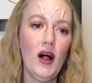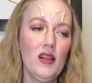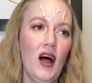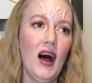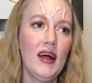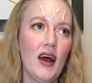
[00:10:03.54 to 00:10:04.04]
a
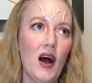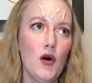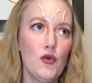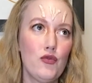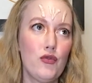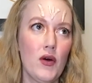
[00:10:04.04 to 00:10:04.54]
lot
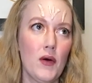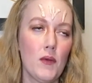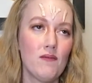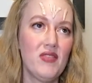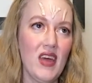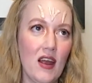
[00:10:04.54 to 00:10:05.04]
of
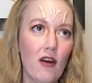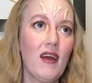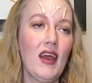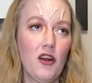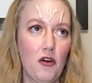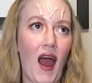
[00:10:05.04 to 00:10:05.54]
their
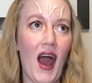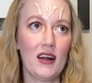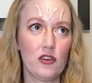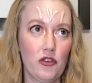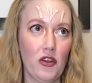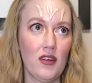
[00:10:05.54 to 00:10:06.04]

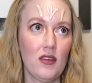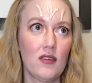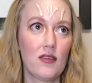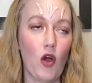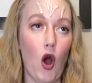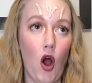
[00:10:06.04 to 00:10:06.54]

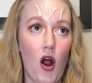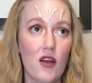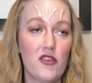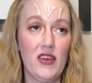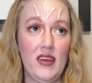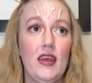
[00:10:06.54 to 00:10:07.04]
interactions are
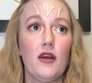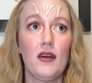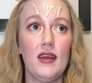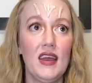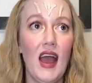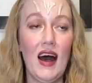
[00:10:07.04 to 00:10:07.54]

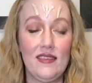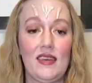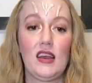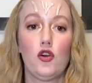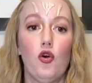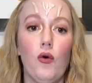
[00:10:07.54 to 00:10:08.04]
Tahiri
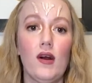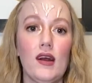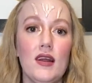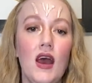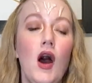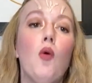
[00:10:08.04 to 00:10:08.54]
asking
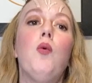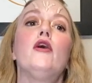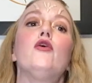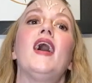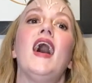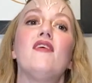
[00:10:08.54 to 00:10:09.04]
Corran, what
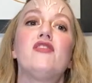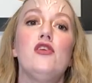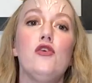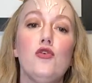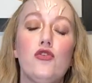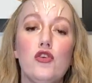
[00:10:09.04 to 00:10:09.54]
do I have to
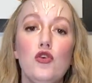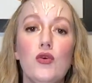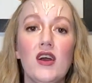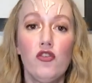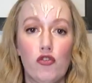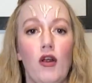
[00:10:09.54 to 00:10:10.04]
do so you
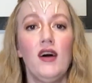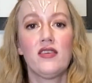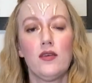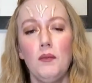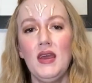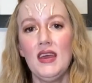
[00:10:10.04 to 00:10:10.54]
can
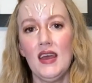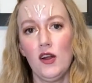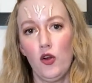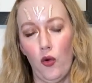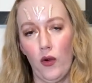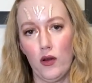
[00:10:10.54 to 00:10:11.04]
trust me?
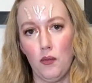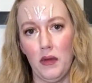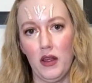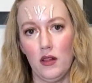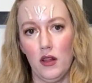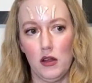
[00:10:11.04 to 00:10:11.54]
And Corran
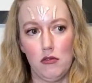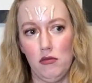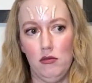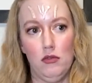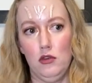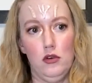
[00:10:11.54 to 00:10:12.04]
being like,
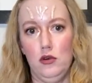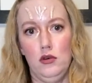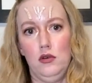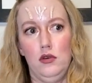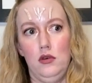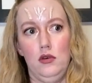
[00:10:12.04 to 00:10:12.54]

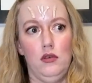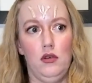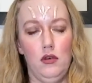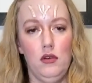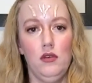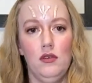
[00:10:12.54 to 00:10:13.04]

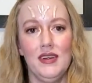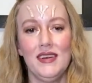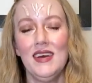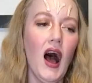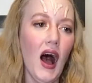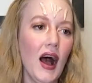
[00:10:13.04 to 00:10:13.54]
"Arr." And
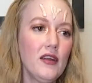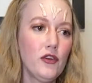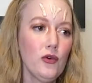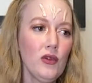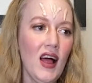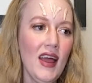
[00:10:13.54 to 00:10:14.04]
I
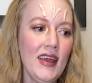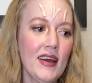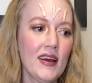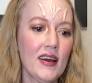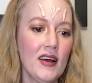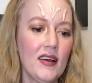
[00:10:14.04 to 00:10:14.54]
do
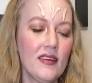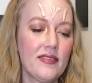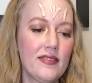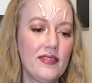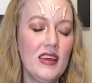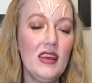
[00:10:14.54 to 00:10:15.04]
like
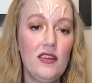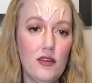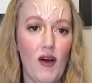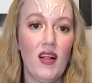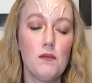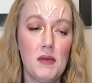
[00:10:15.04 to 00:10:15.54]
the
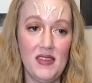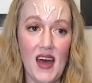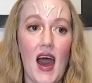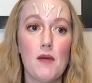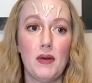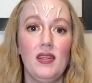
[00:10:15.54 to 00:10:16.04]
development that
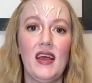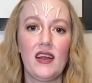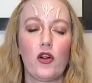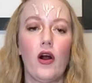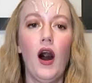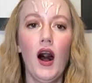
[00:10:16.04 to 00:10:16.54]
happened
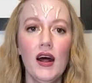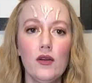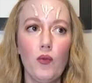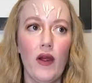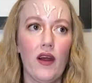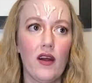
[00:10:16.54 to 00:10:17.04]
later on
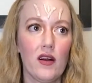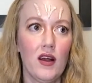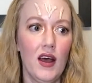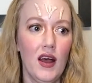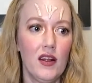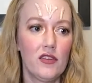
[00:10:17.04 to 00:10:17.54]
where
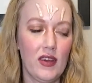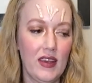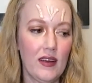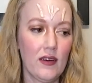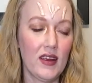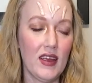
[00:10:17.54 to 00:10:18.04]

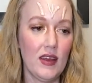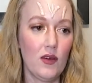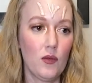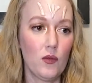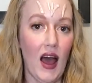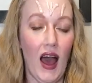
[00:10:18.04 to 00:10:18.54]
Tahiri
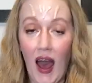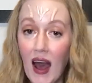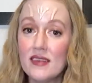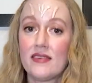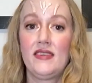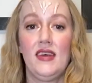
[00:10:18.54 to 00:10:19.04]

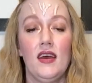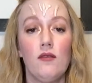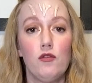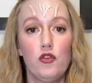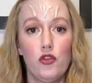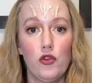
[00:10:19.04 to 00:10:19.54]
asked
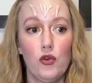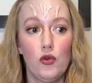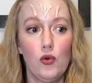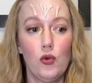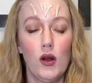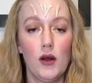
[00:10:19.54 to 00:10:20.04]
him
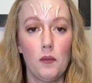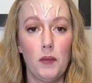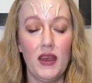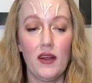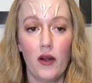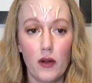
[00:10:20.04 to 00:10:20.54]
to
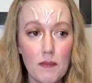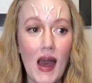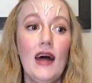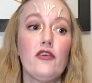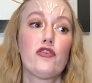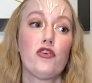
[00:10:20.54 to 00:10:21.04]
be her
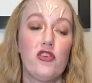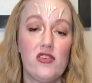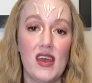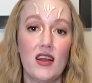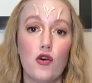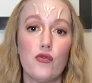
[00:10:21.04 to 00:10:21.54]
master, to
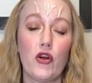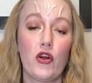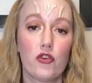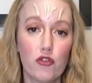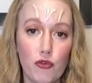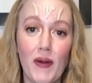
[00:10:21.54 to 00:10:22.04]
take over
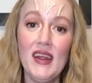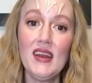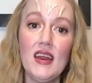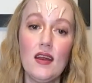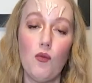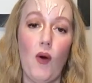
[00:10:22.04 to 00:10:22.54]
her
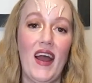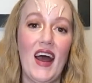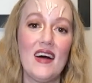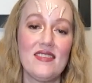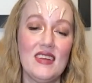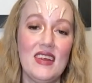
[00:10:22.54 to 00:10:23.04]
training, and why
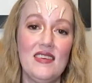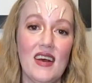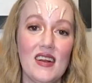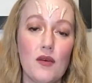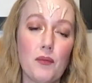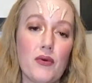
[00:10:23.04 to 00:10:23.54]
hasn't he
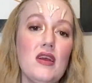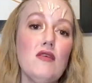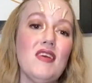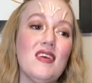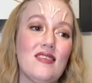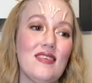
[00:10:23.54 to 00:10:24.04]
done it
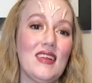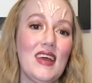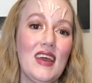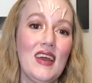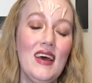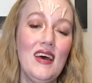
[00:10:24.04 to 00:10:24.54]

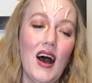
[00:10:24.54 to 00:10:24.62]
previously?